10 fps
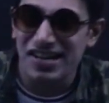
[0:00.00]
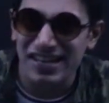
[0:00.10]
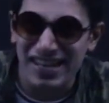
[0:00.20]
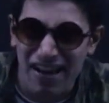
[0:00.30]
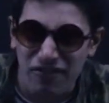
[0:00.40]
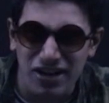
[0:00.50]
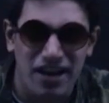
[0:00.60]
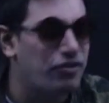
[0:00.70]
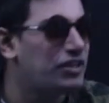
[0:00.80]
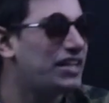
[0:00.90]
Never
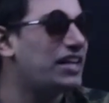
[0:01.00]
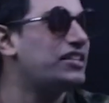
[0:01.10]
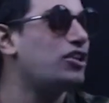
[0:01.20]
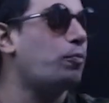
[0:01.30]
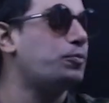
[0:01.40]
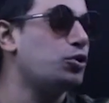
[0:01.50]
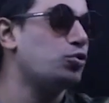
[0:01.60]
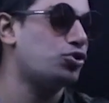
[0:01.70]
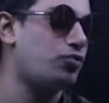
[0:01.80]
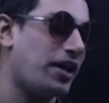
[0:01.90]
ever take the
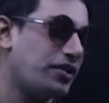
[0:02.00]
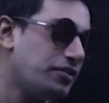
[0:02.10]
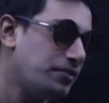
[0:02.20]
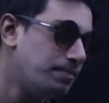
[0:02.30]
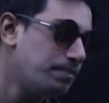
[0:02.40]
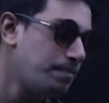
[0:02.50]
obtuse triangle.